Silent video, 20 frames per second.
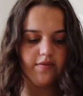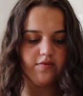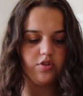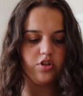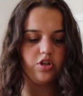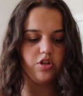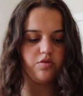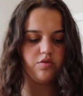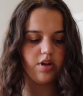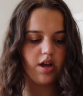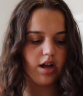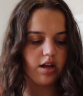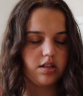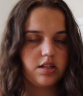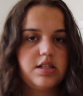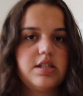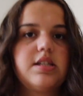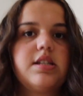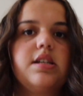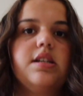have 2
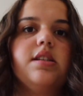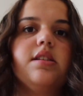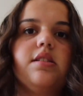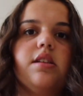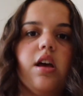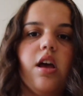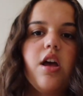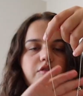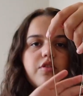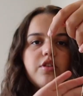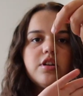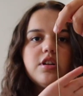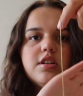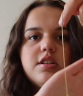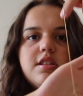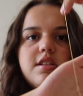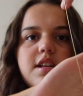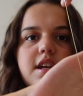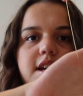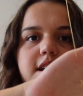necklaces.
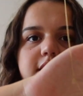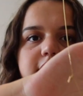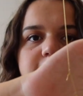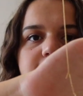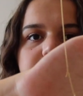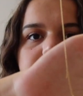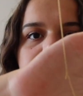First is